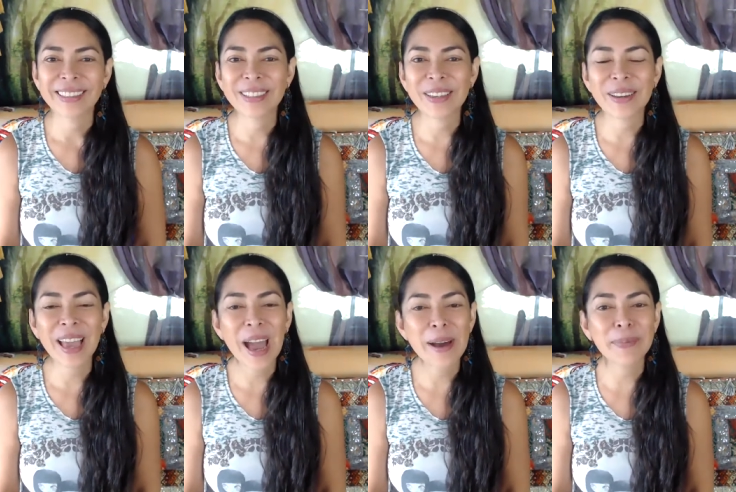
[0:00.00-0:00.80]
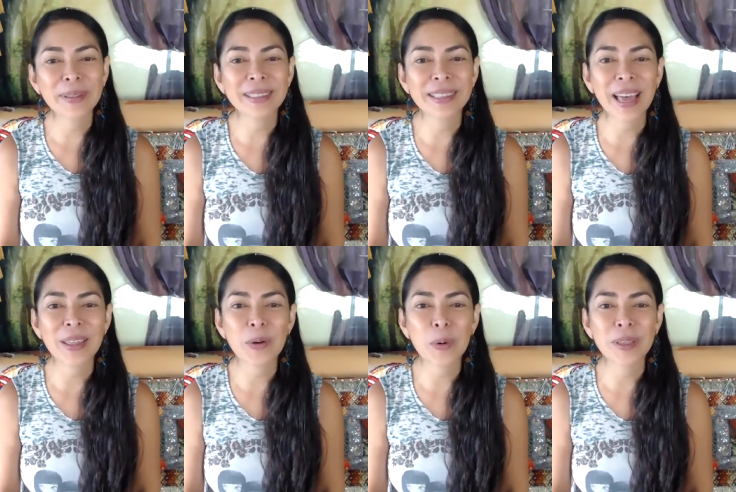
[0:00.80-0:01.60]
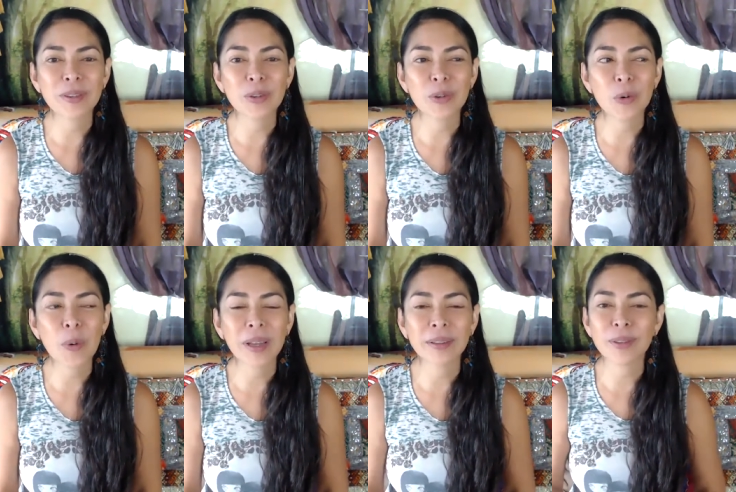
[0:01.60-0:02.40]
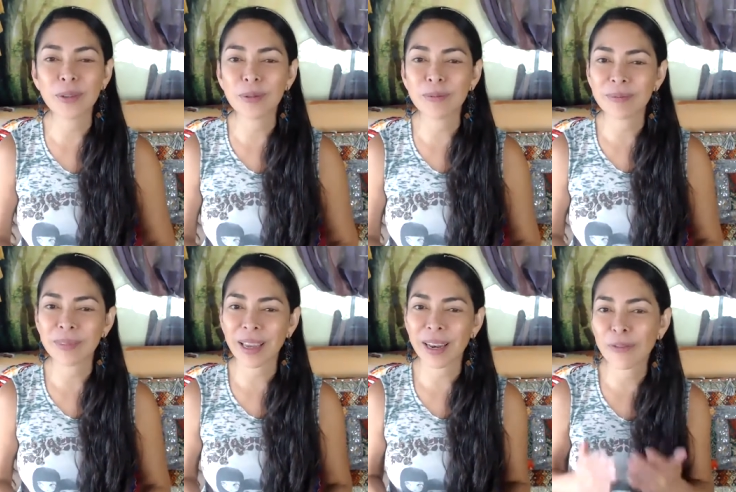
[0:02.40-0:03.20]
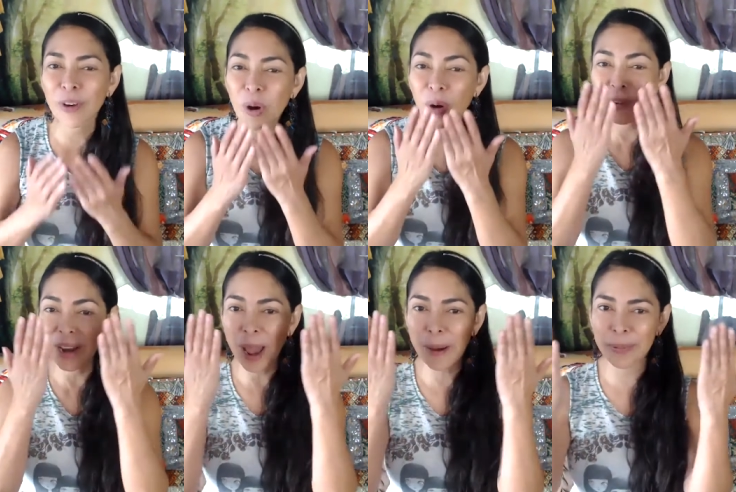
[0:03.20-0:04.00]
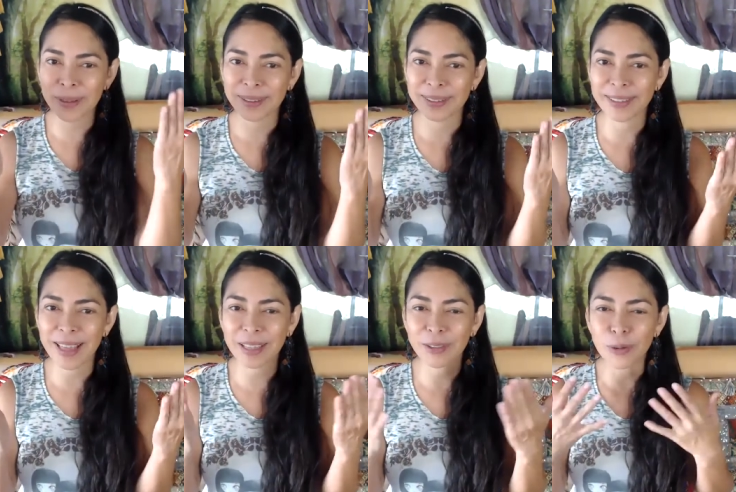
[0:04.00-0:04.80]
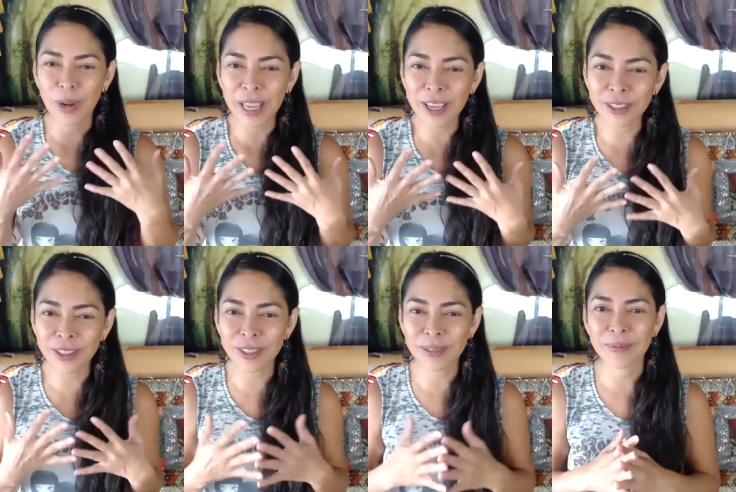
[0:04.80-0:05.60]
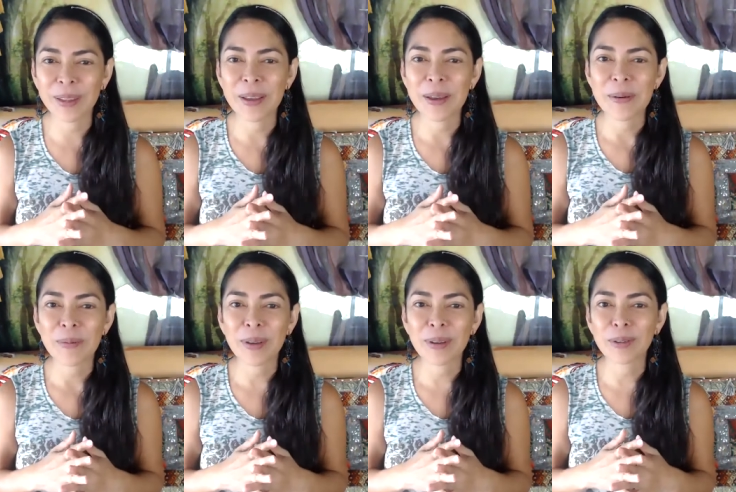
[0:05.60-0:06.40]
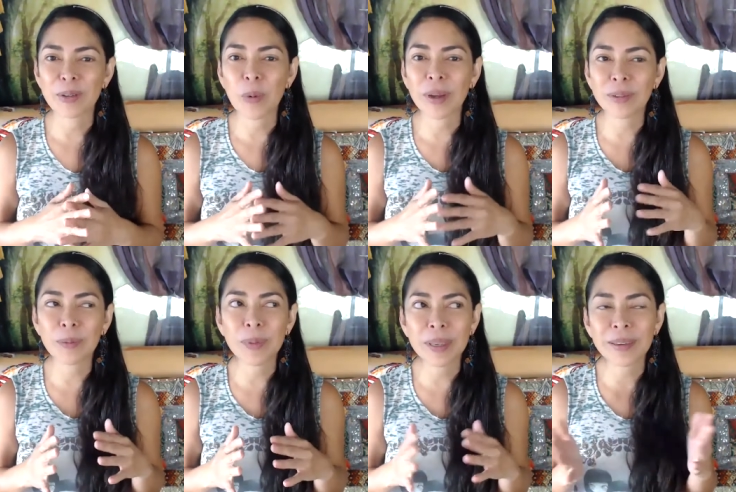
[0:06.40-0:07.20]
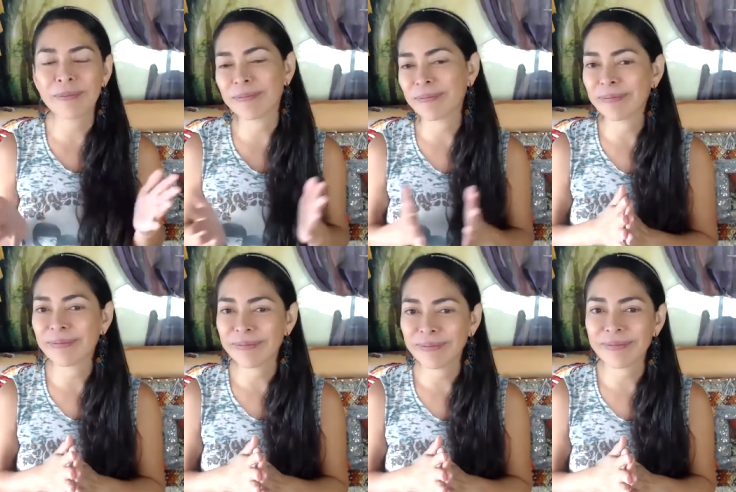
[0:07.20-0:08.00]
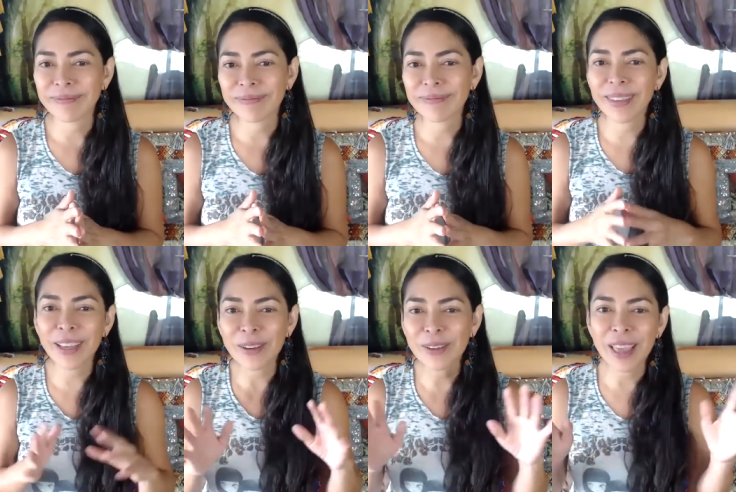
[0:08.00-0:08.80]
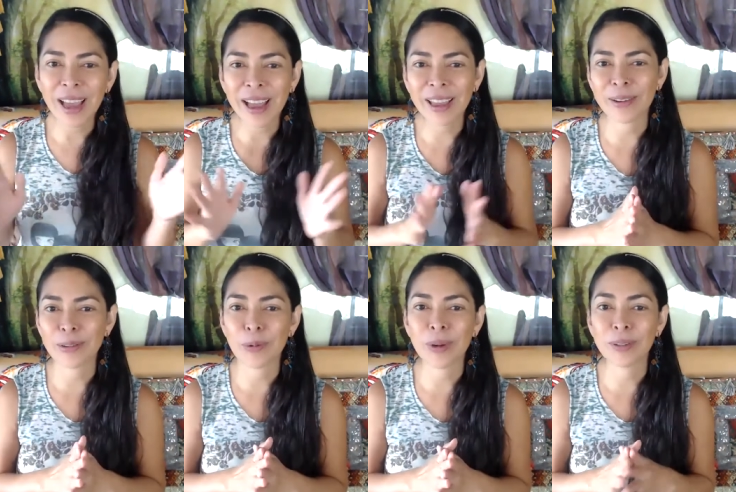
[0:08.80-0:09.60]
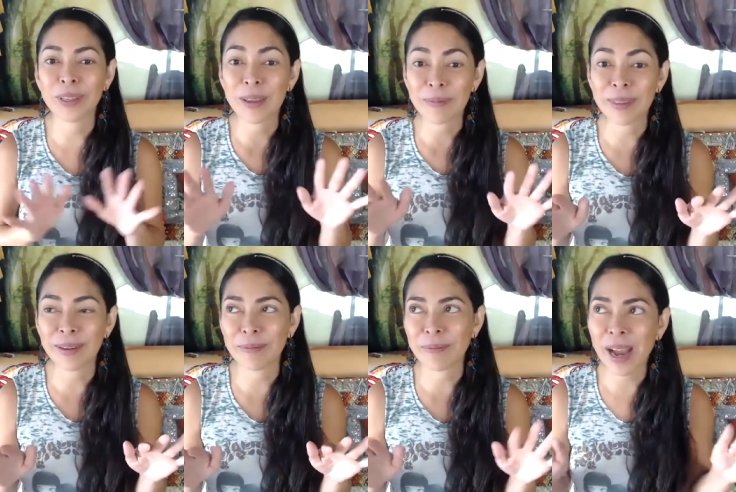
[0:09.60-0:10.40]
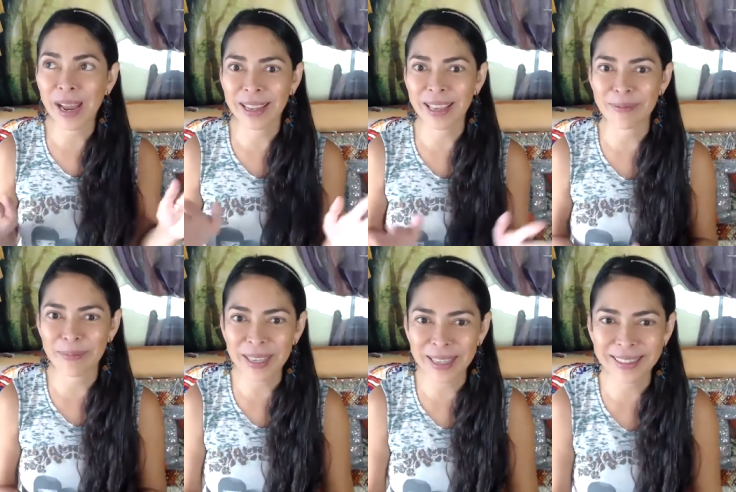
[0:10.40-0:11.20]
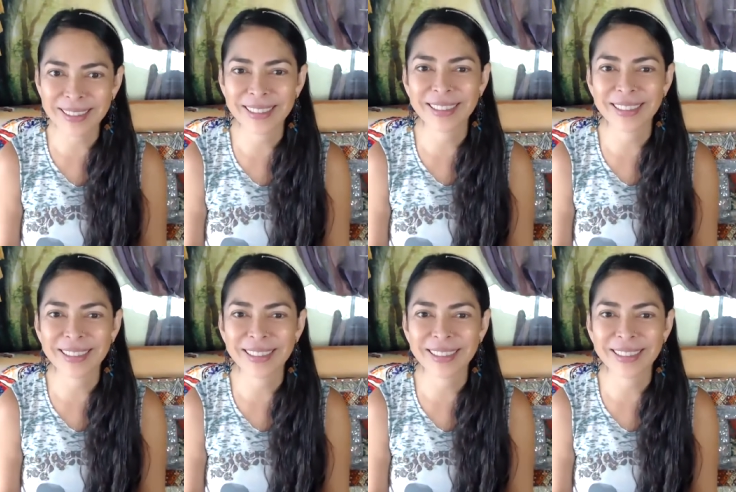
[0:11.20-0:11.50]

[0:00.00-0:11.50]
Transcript: So it happens that when you want to kind of cover up that rage because you want to be the good guy or you want to keep the party at peace,